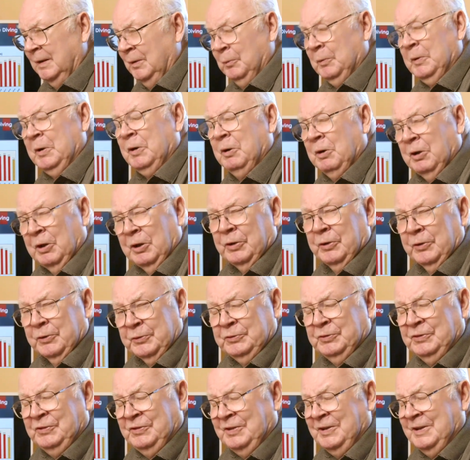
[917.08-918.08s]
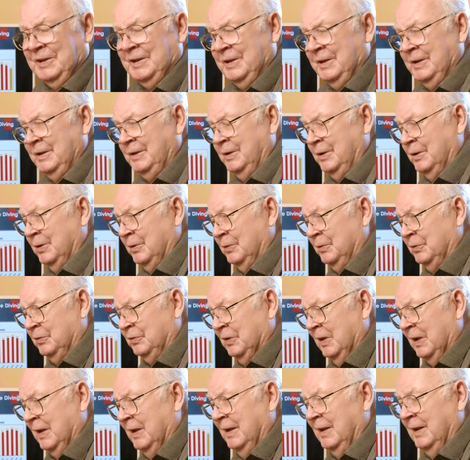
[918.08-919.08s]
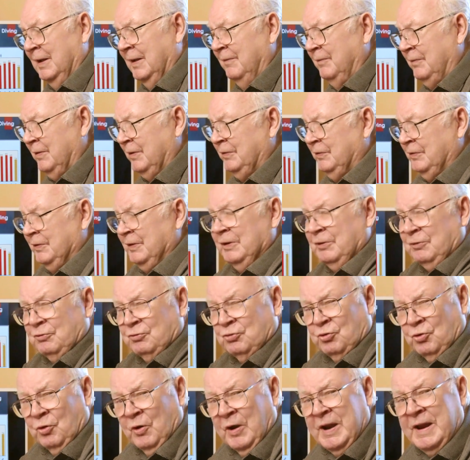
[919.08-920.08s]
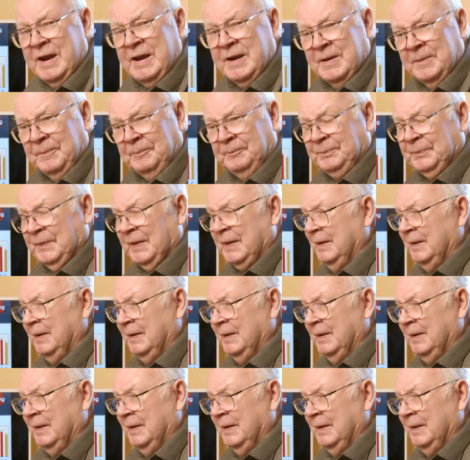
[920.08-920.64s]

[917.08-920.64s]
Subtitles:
We call those TEUs. If you see a train